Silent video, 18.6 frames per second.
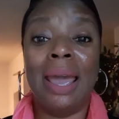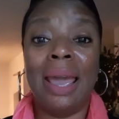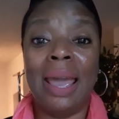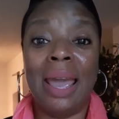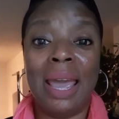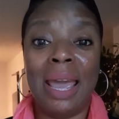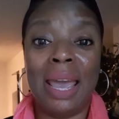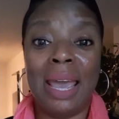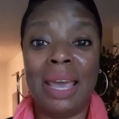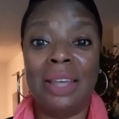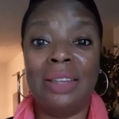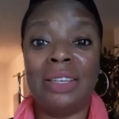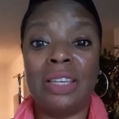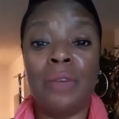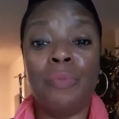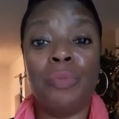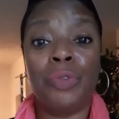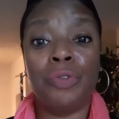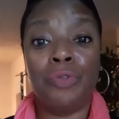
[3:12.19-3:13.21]

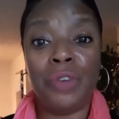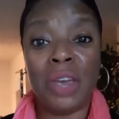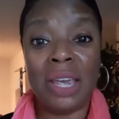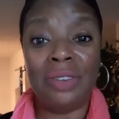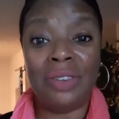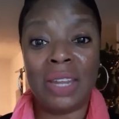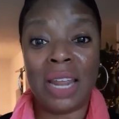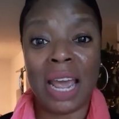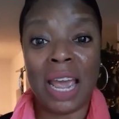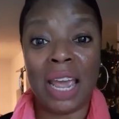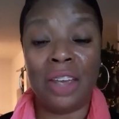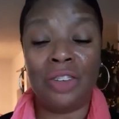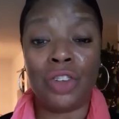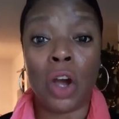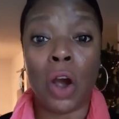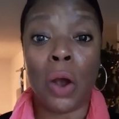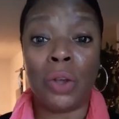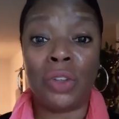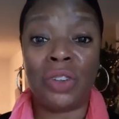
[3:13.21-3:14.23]
his Feast
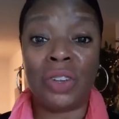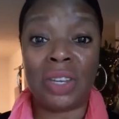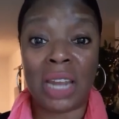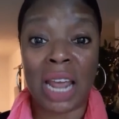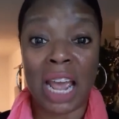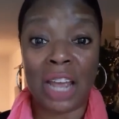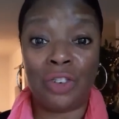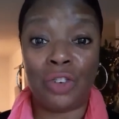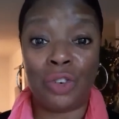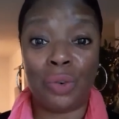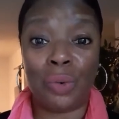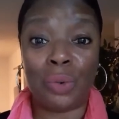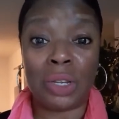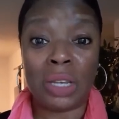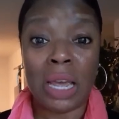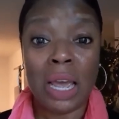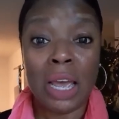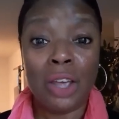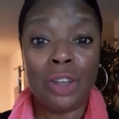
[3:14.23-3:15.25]
days are statutes.